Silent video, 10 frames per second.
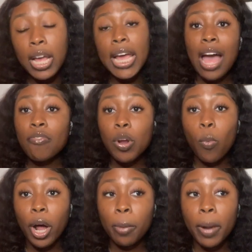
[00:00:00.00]
Having a
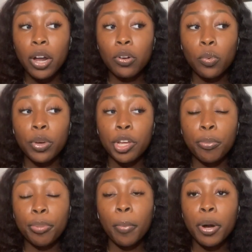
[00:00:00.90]
water bottle
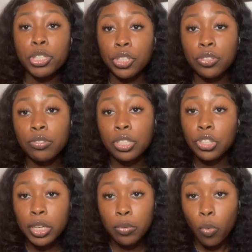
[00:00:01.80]
will promote you to
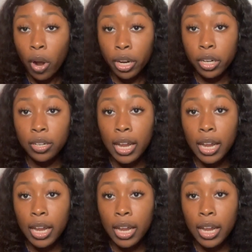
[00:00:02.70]
drink water.